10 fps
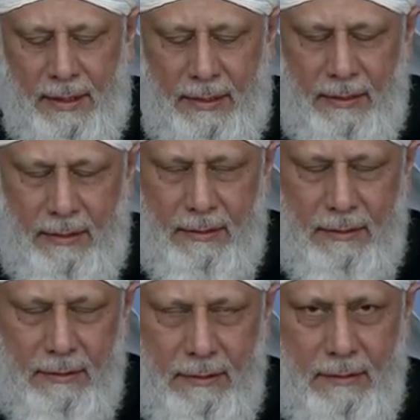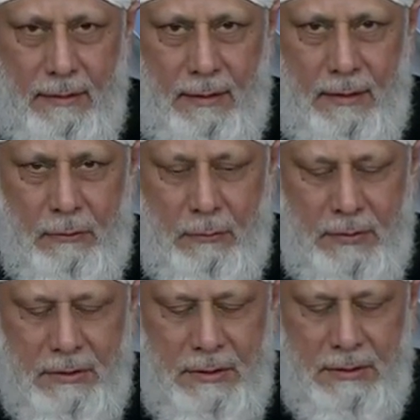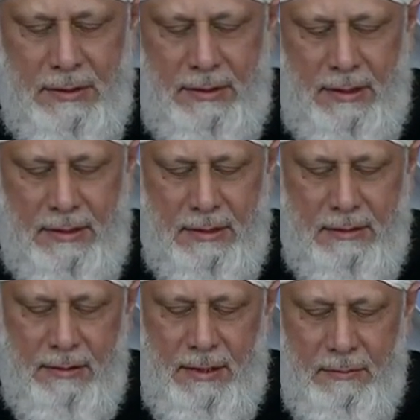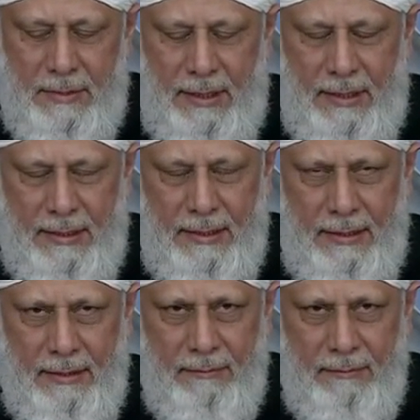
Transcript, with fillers: belief which is filled with the doubts and suspicion,